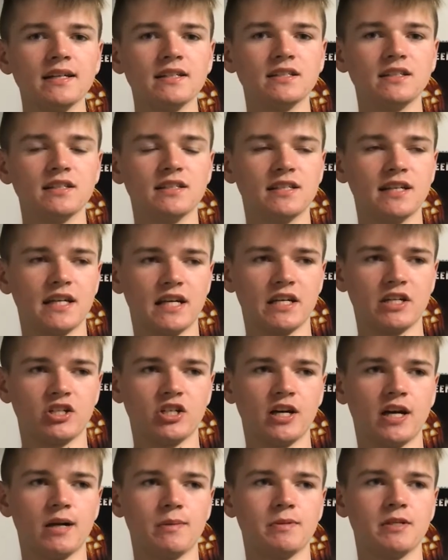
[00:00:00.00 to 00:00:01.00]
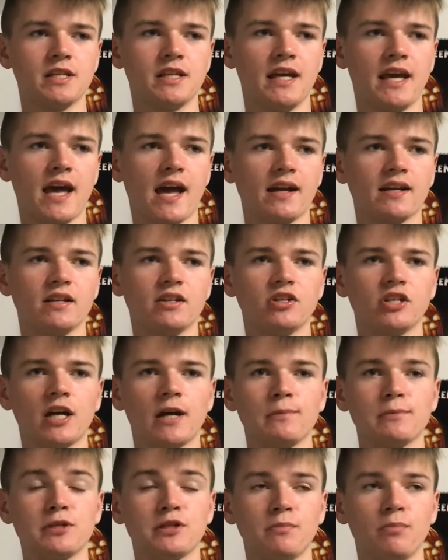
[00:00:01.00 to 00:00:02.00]
has the singing chops and the acting
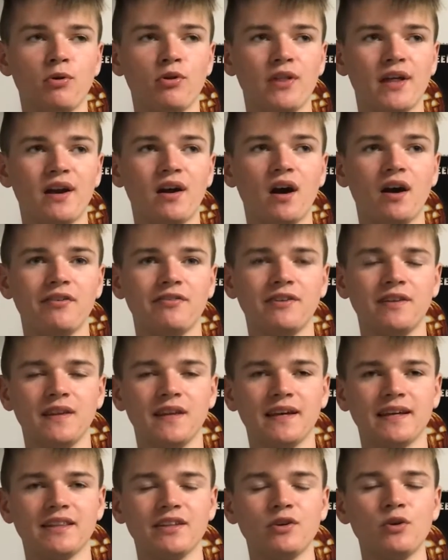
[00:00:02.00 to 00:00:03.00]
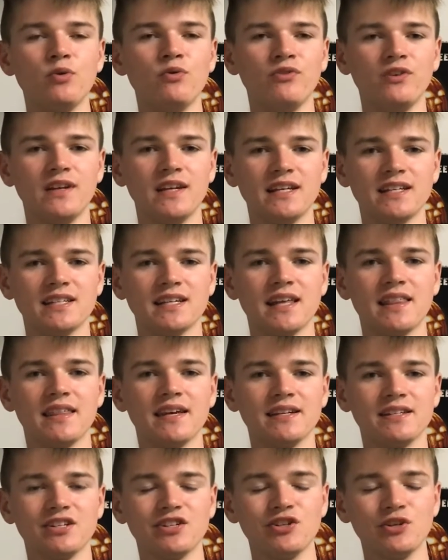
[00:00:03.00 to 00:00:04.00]
chops to pull that off, and like the goofiness, I
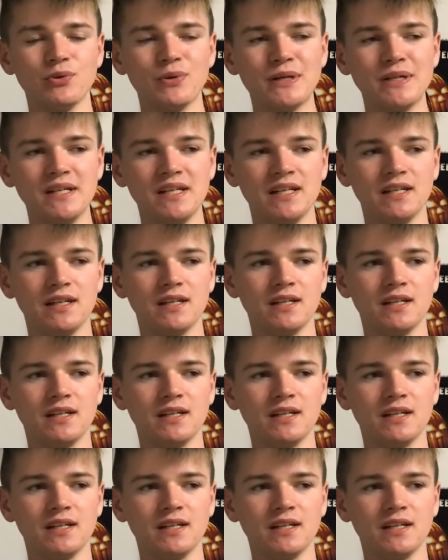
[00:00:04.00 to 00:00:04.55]
think, to do it.